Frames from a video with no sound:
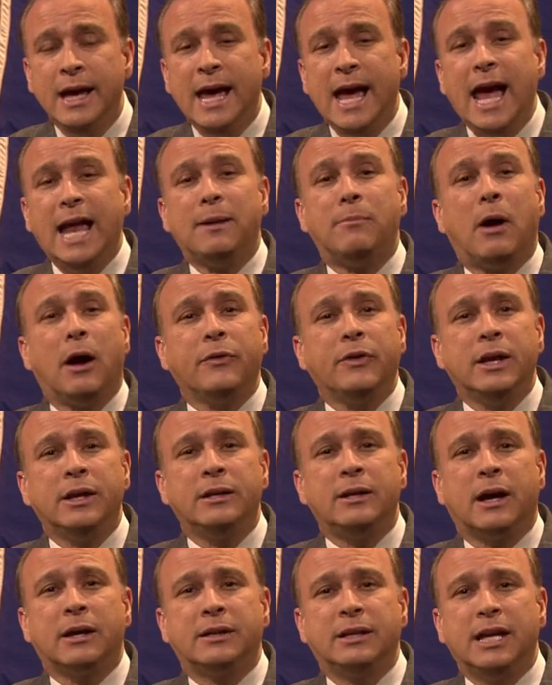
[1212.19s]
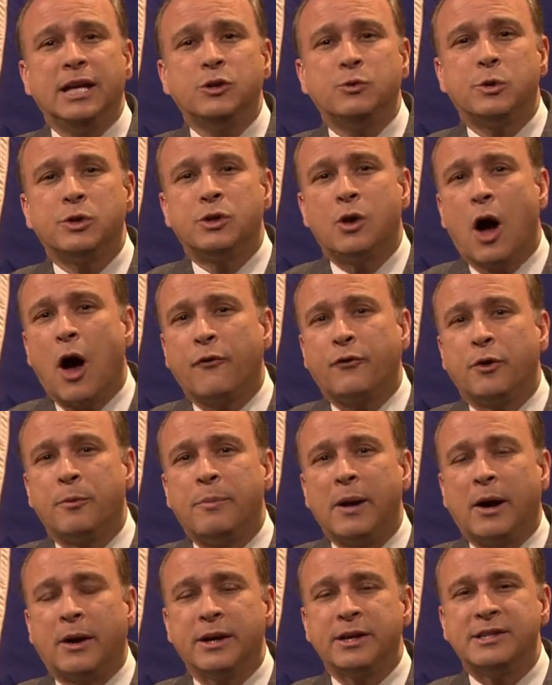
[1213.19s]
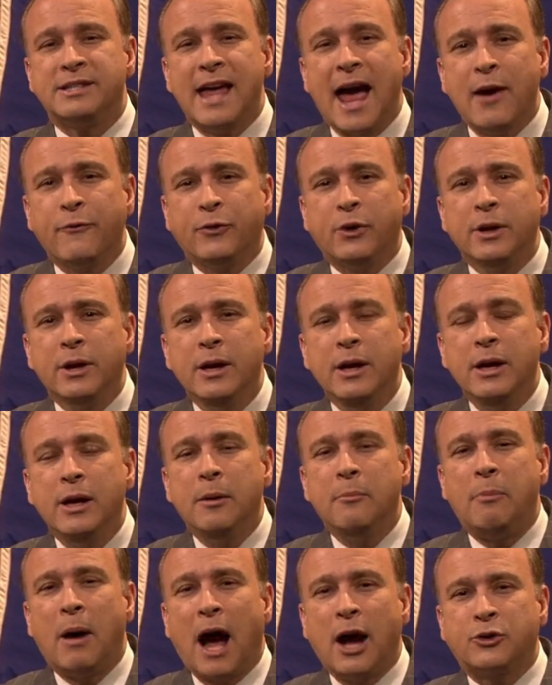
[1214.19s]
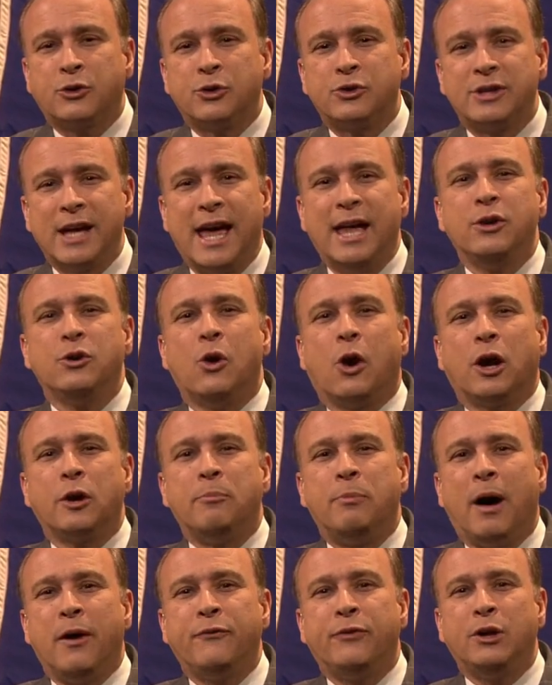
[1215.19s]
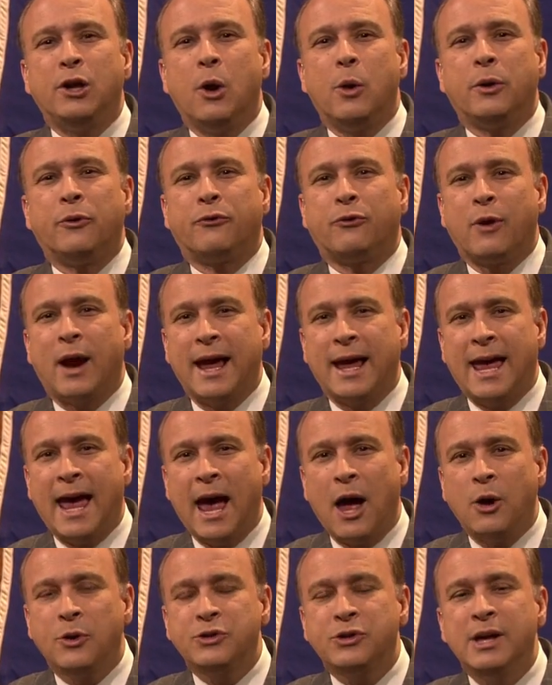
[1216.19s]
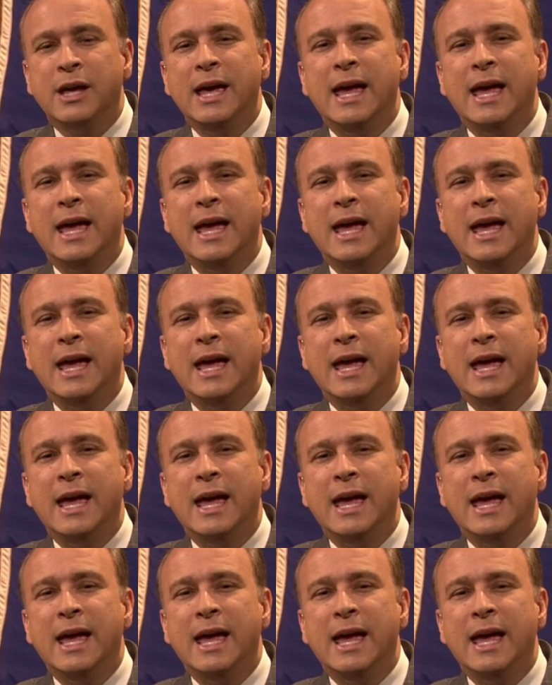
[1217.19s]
and among the inductees was golfer Barry Stafford, boxers Edgard Buffalo and Frank House,